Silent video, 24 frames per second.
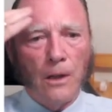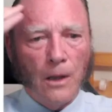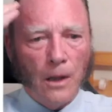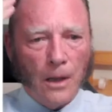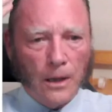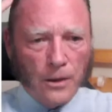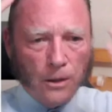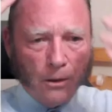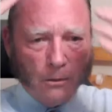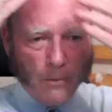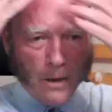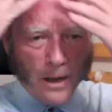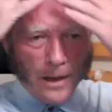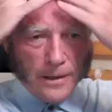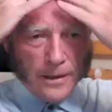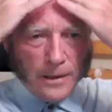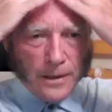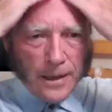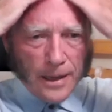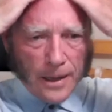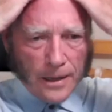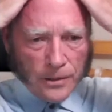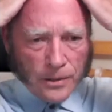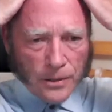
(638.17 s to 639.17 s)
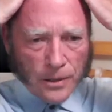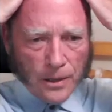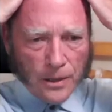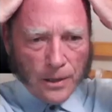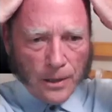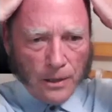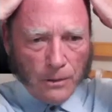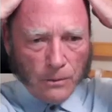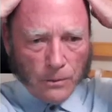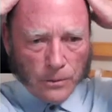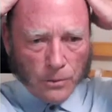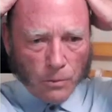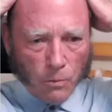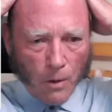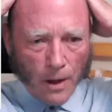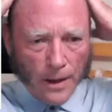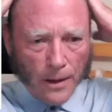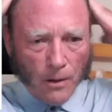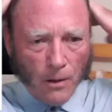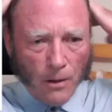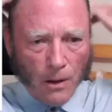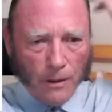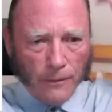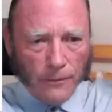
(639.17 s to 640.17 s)
And you might guess that he was
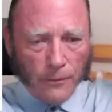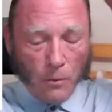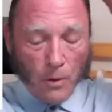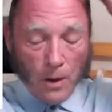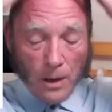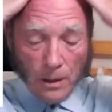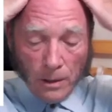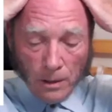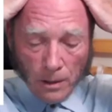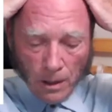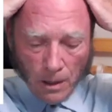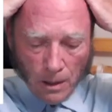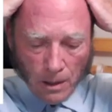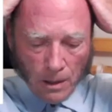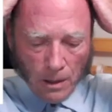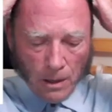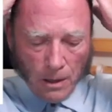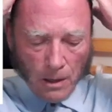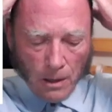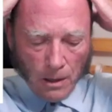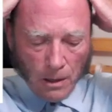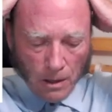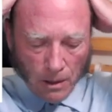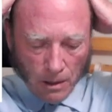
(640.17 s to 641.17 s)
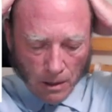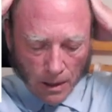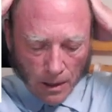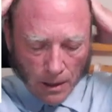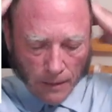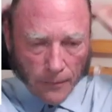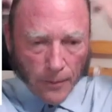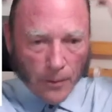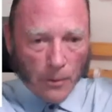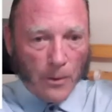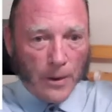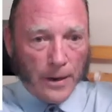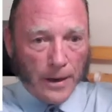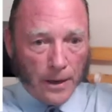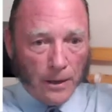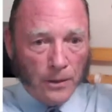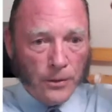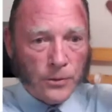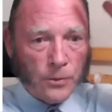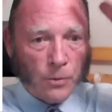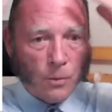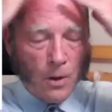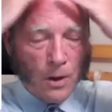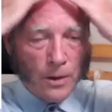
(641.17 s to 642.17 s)
way off. Well, everyone
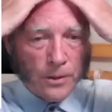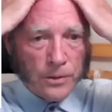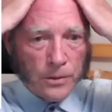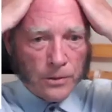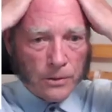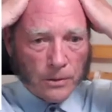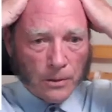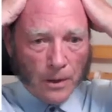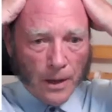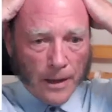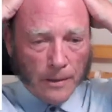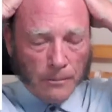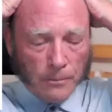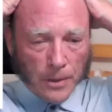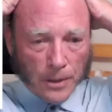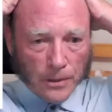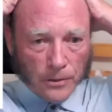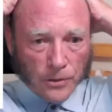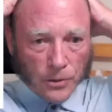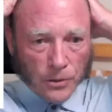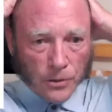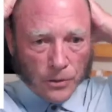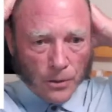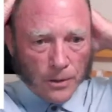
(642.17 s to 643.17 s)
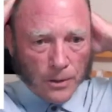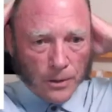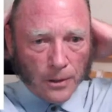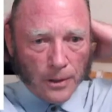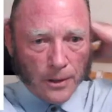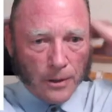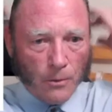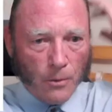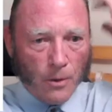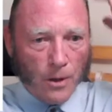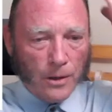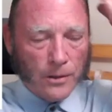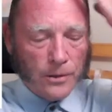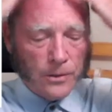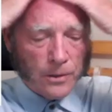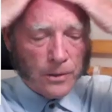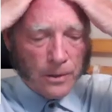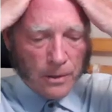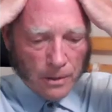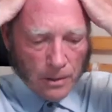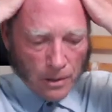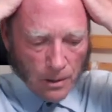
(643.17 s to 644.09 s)
else was. Leibniz certainly was.